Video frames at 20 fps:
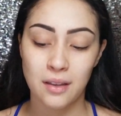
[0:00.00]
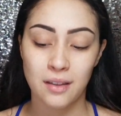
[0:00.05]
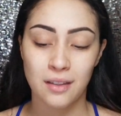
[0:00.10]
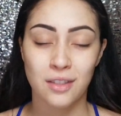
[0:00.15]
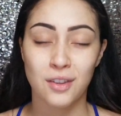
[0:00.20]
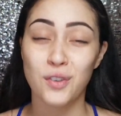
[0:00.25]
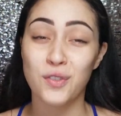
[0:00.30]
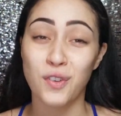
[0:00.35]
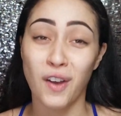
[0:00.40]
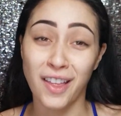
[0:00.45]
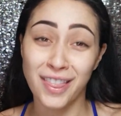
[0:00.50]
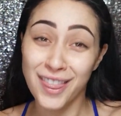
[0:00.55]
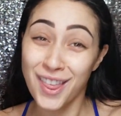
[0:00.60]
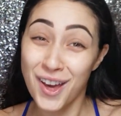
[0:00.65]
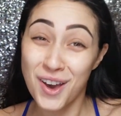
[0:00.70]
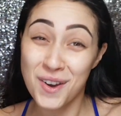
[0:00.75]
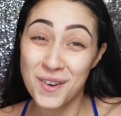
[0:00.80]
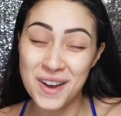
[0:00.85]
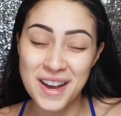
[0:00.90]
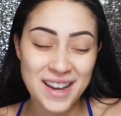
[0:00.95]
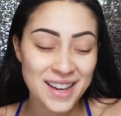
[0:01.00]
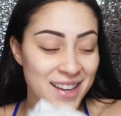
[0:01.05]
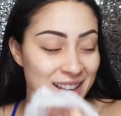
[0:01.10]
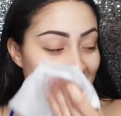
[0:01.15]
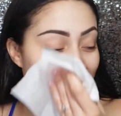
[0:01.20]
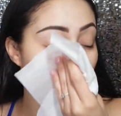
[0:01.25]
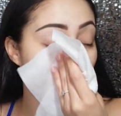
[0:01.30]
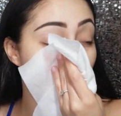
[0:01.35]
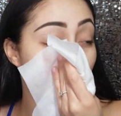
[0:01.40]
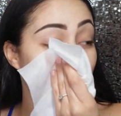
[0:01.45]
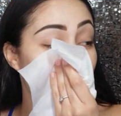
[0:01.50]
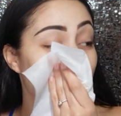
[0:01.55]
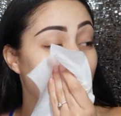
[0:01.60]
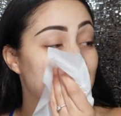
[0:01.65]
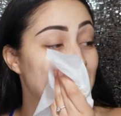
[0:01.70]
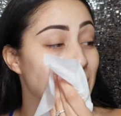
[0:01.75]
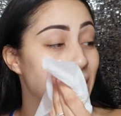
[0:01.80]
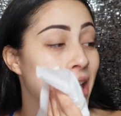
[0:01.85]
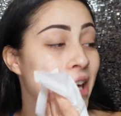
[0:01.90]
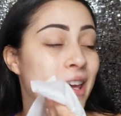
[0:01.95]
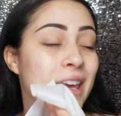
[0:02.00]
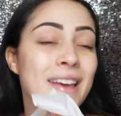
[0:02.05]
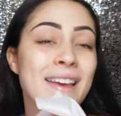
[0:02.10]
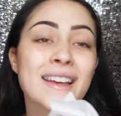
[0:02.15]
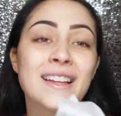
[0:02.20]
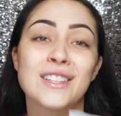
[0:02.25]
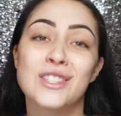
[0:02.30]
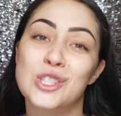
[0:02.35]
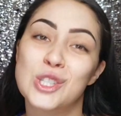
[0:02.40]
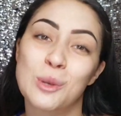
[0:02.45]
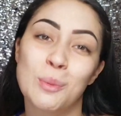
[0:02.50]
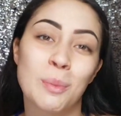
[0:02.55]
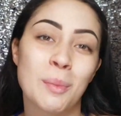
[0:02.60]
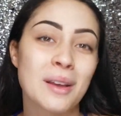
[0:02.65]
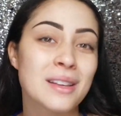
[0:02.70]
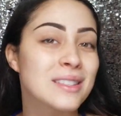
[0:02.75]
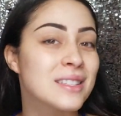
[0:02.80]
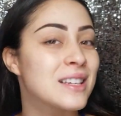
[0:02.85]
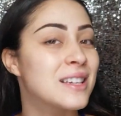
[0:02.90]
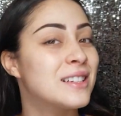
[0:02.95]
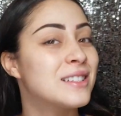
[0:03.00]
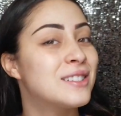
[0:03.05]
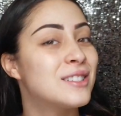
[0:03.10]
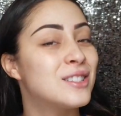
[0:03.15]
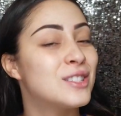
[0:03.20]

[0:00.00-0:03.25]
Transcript: They're fun though. I do like it. Super messy.